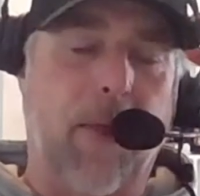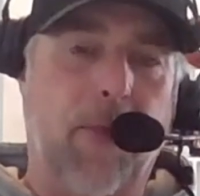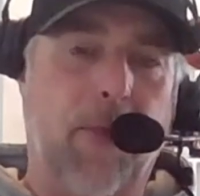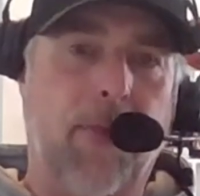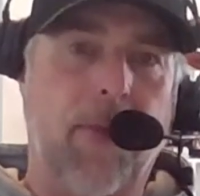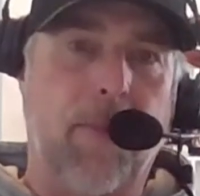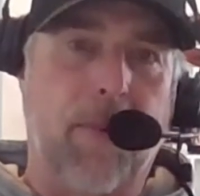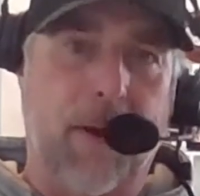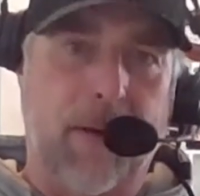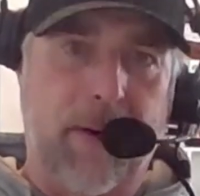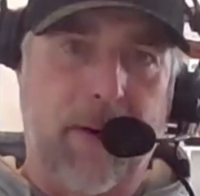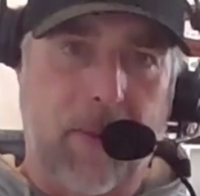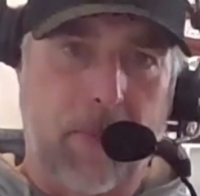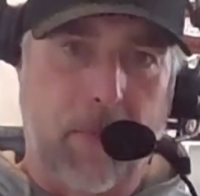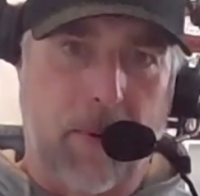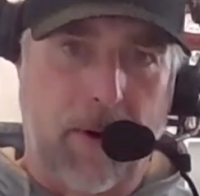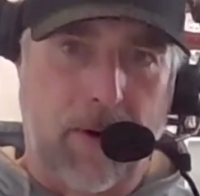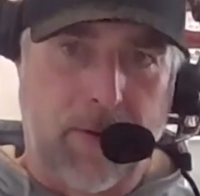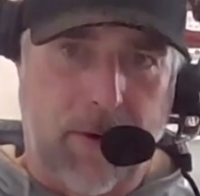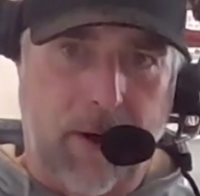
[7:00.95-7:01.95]
10th, the Monday, the
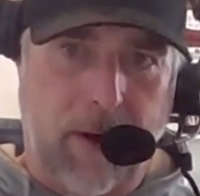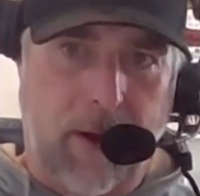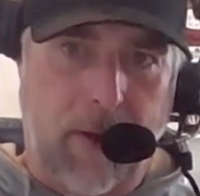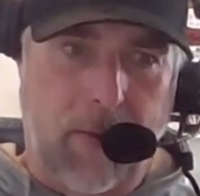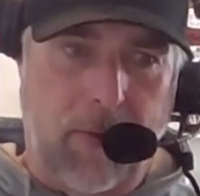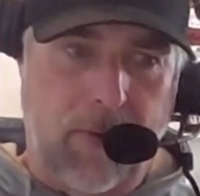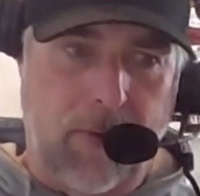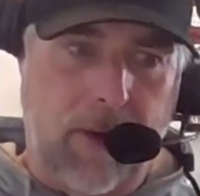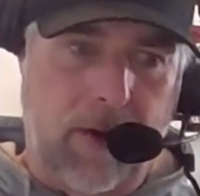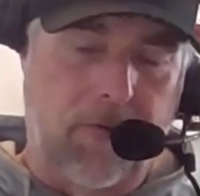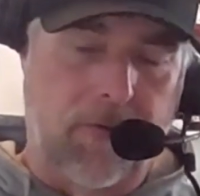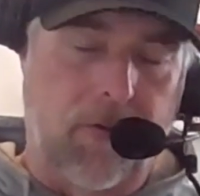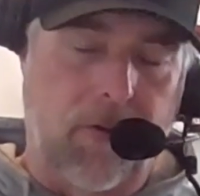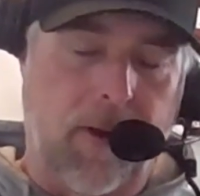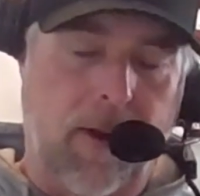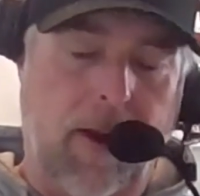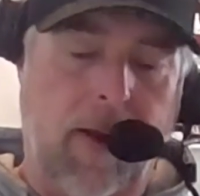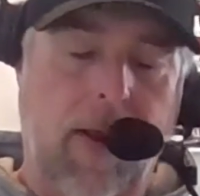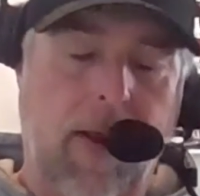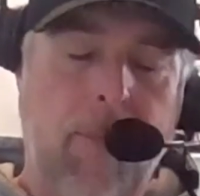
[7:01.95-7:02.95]
March 10th,
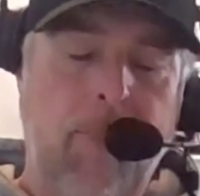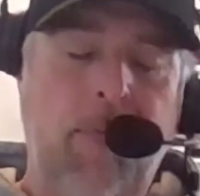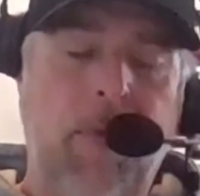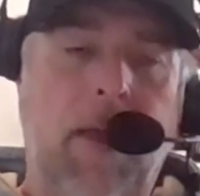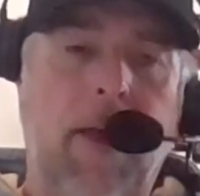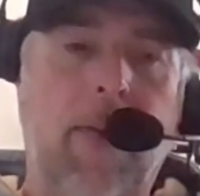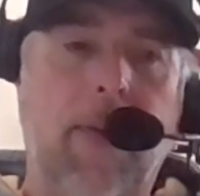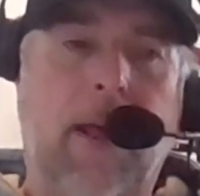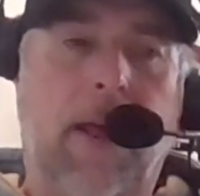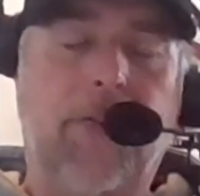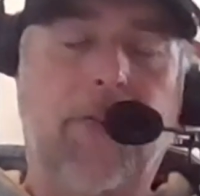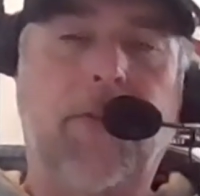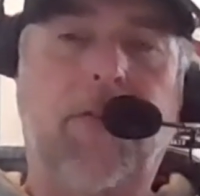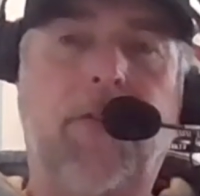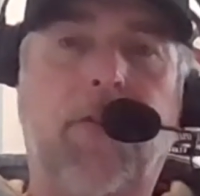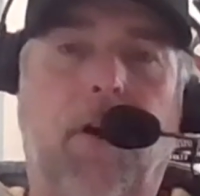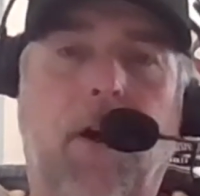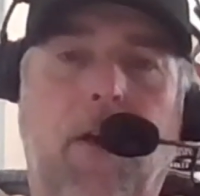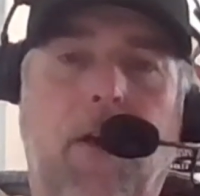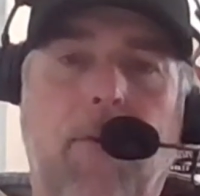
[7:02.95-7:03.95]
yesterday. That's the
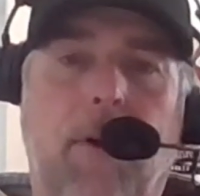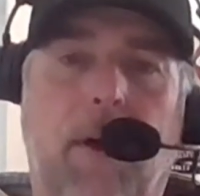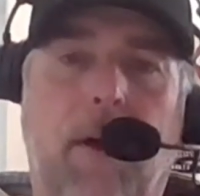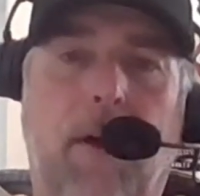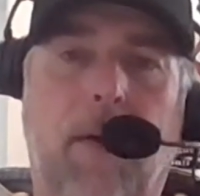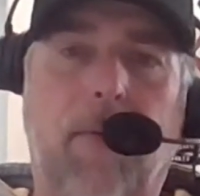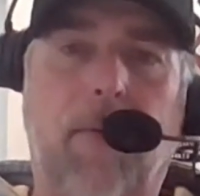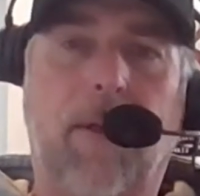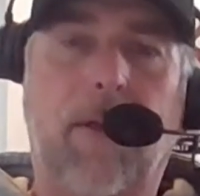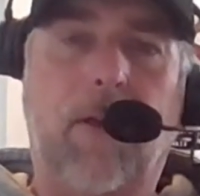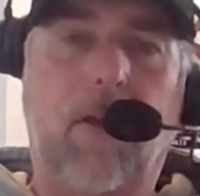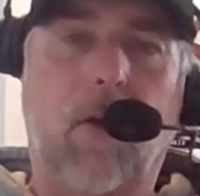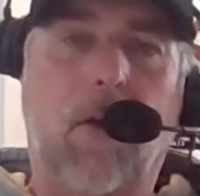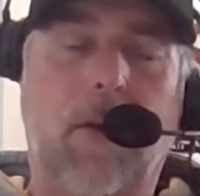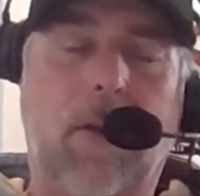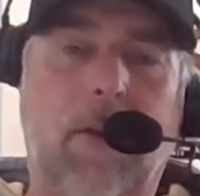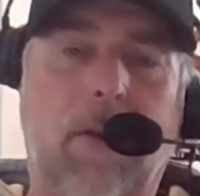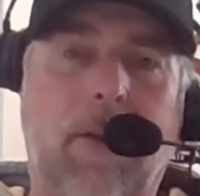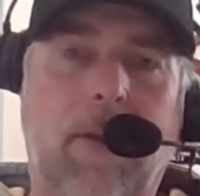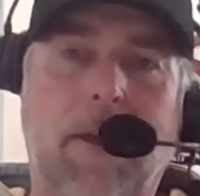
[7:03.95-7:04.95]
start of they call
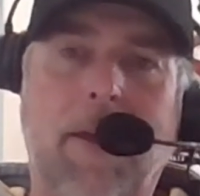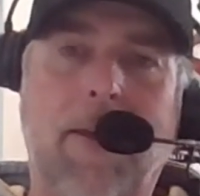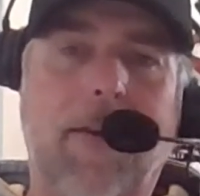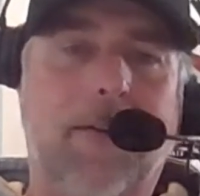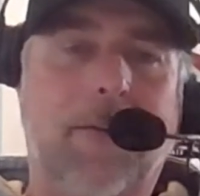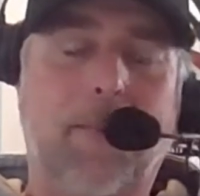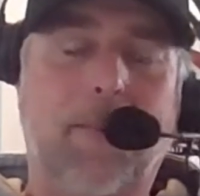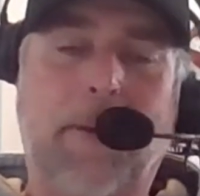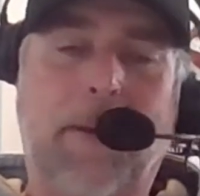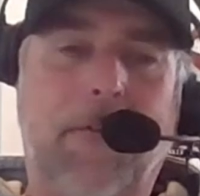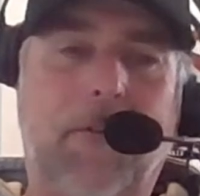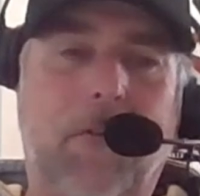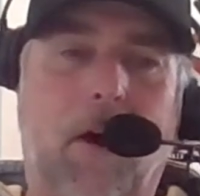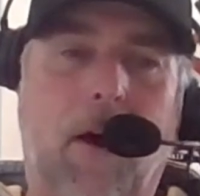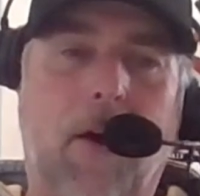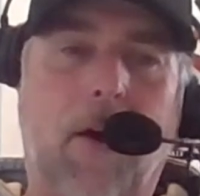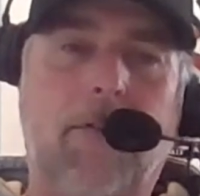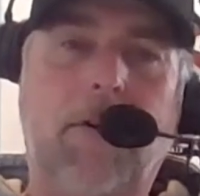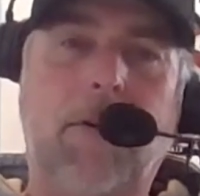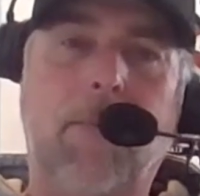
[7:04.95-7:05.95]
it. It's the biggest
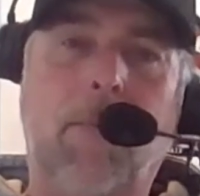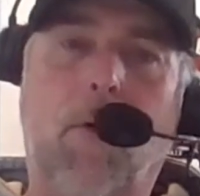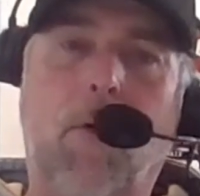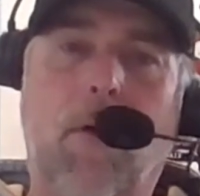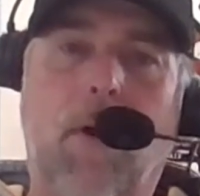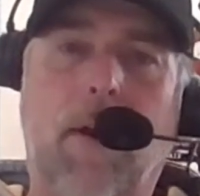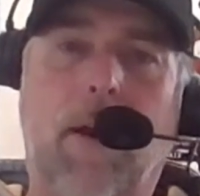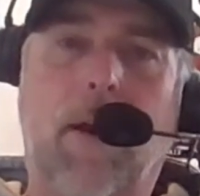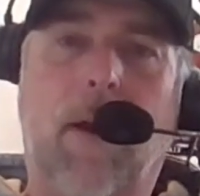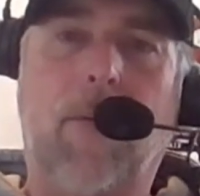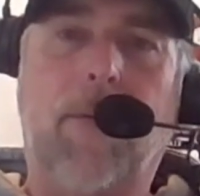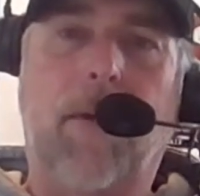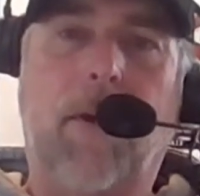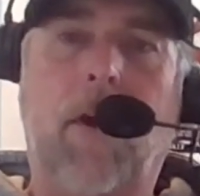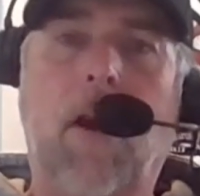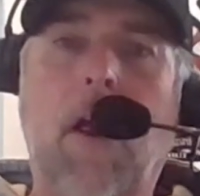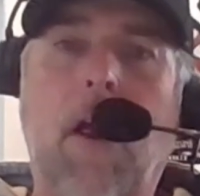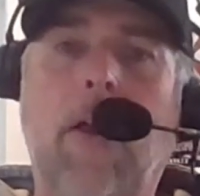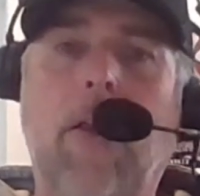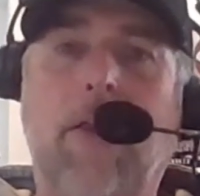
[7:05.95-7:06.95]
oxymoron out
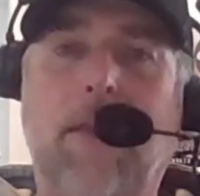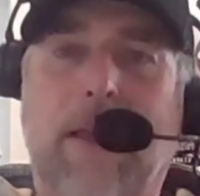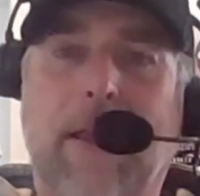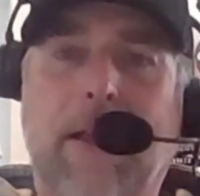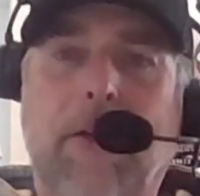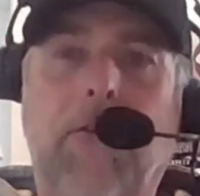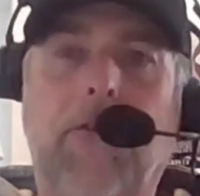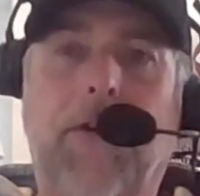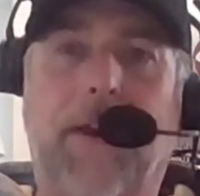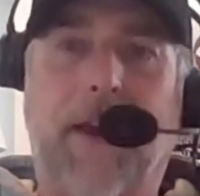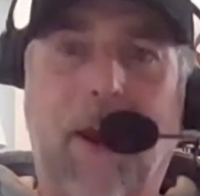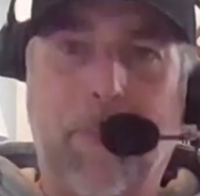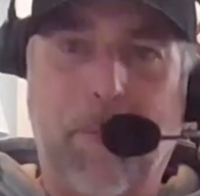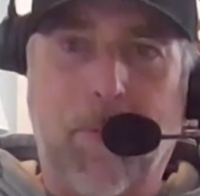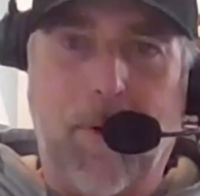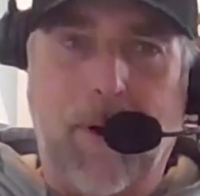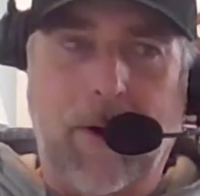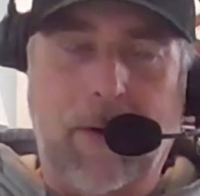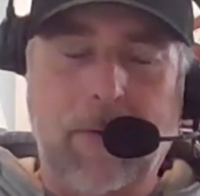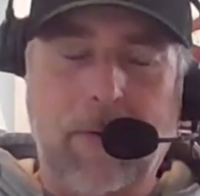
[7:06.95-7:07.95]
there. Legal
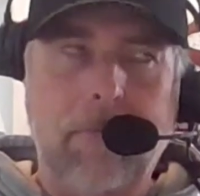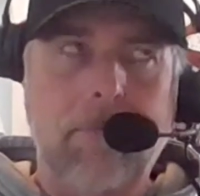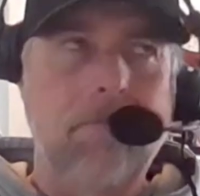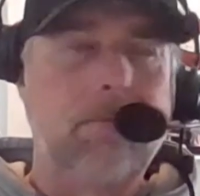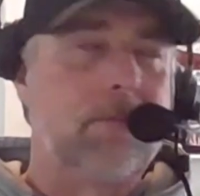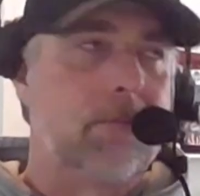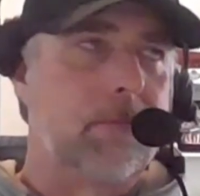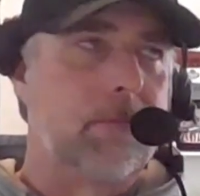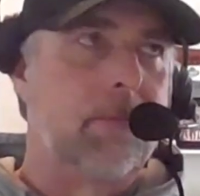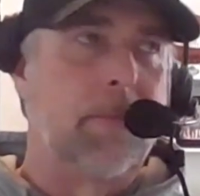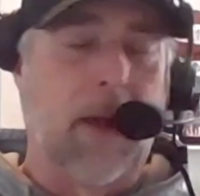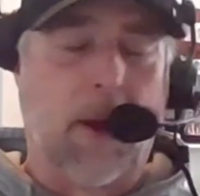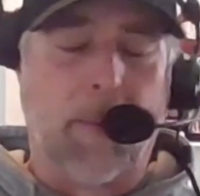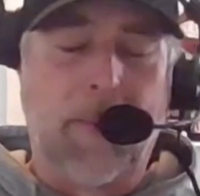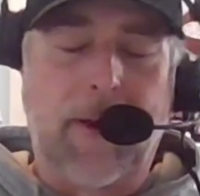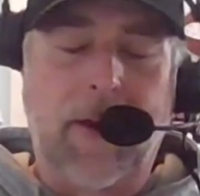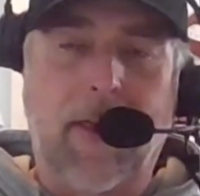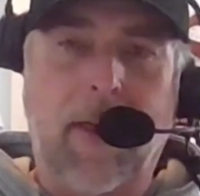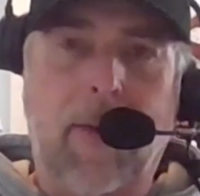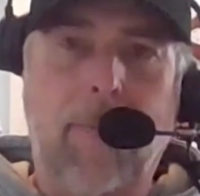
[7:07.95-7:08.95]
tampering. Tell
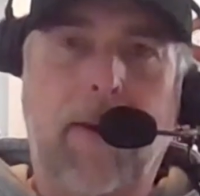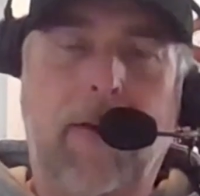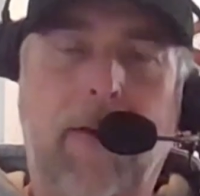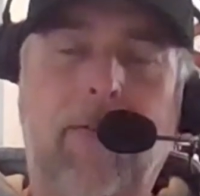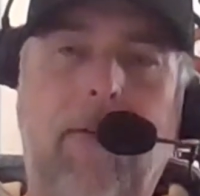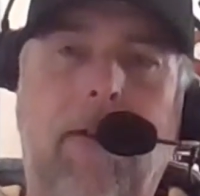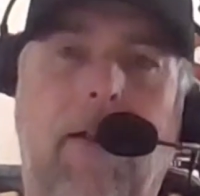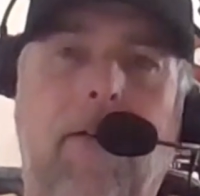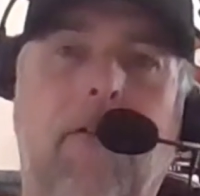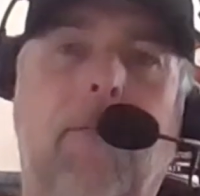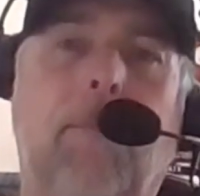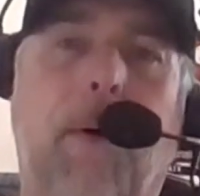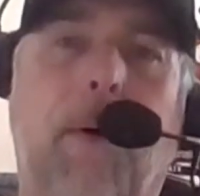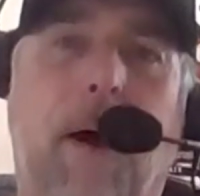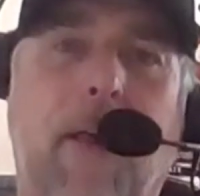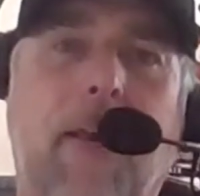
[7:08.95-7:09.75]
me how that makes sense.